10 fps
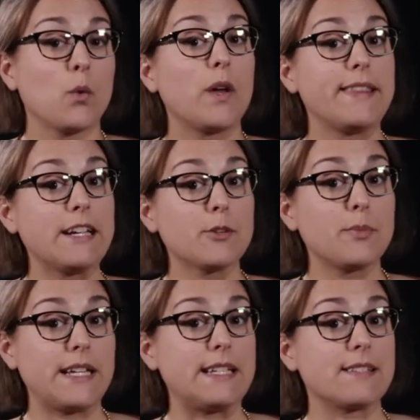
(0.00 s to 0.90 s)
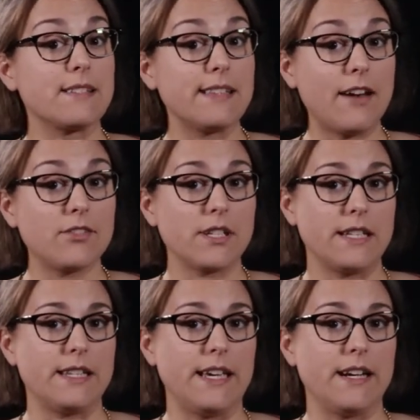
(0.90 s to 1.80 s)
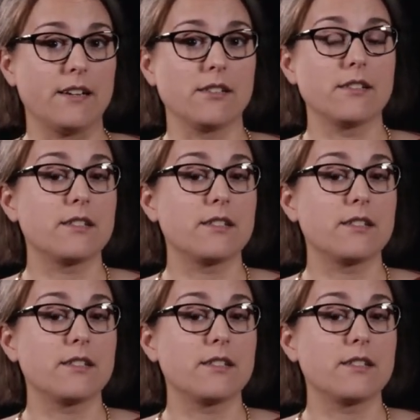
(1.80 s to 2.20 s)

When the airplane is level in the air,